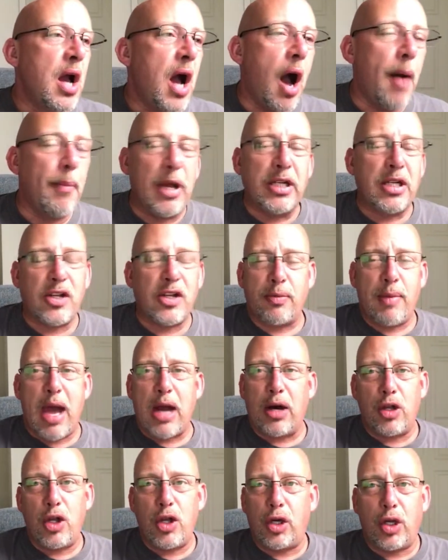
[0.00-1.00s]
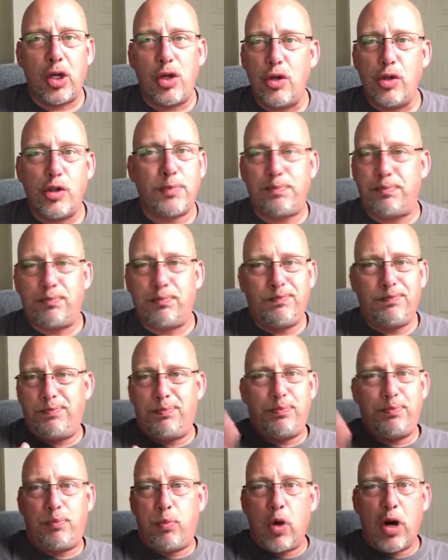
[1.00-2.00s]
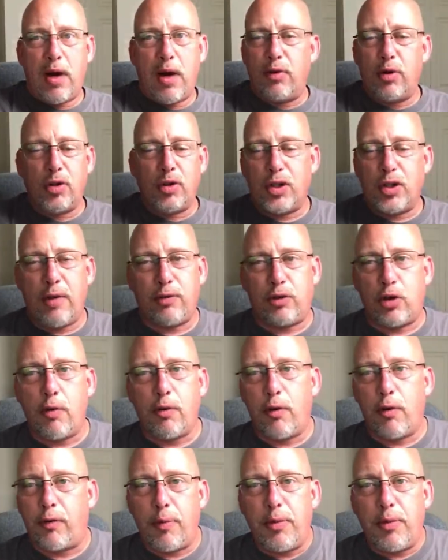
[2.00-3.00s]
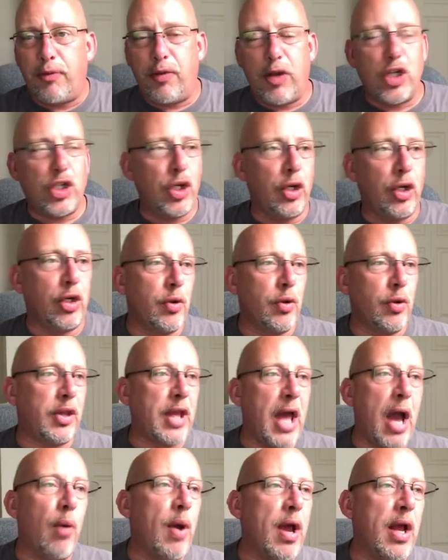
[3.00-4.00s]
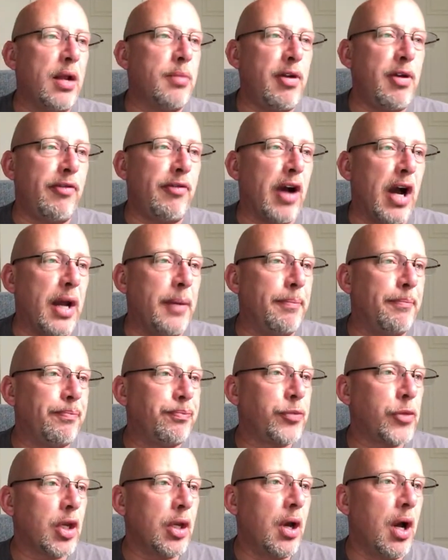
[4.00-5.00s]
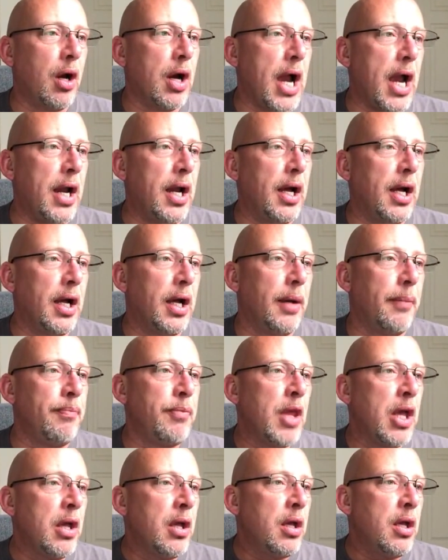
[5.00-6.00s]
Um, it doesn't matter. You can use whatever is left over from the fish. You it that way. It'd be fine. All right. Um,